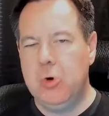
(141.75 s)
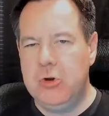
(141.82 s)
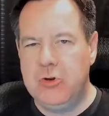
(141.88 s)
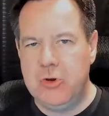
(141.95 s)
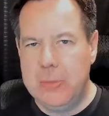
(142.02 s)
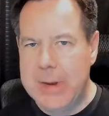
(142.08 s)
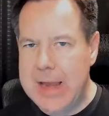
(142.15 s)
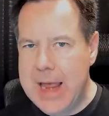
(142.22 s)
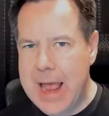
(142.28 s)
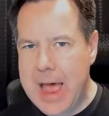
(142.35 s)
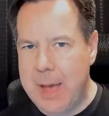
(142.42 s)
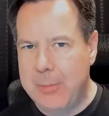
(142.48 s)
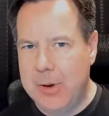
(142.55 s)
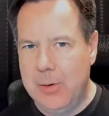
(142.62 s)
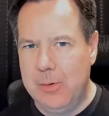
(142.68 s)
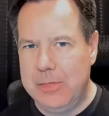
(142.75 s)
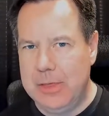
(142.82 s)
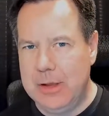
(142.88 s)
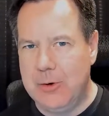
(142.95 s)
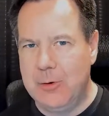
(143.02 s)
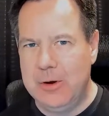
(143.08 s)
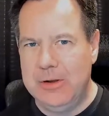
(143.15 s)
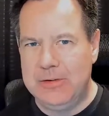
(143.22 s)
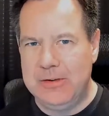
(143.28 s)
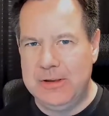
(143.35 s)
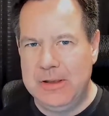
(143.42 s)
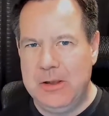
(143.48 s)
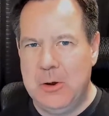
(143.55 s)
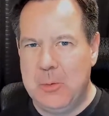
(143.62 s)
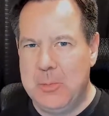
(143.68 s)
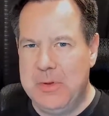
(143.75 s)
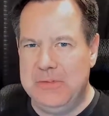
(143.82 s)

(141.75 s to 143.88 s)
Would you be happy with increasing your